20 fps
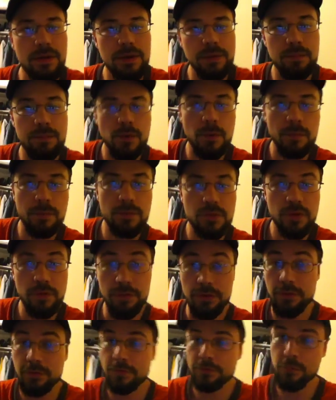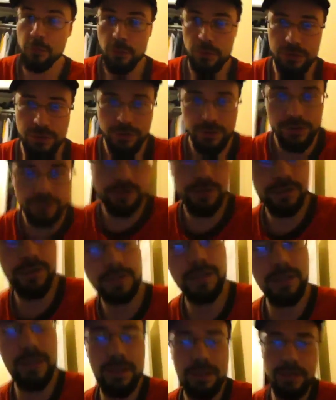The purpose of Enforcers
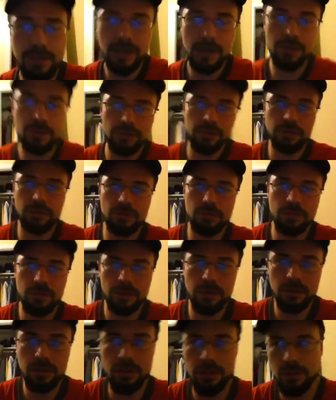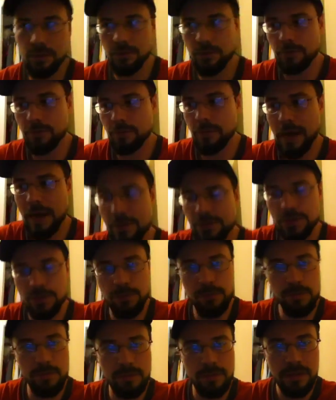is actually to be your
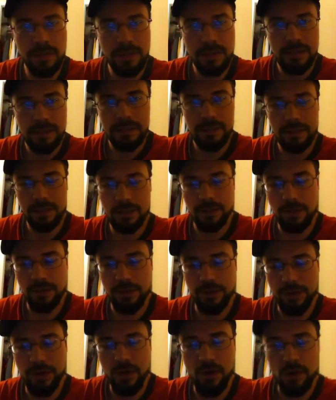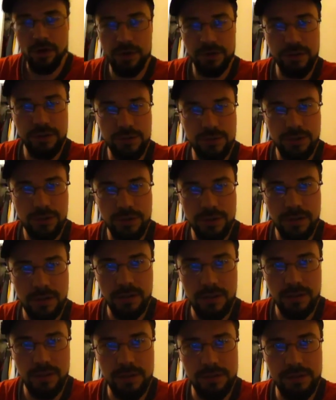maximum carnage,
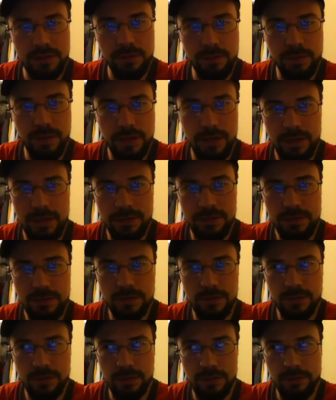DPS,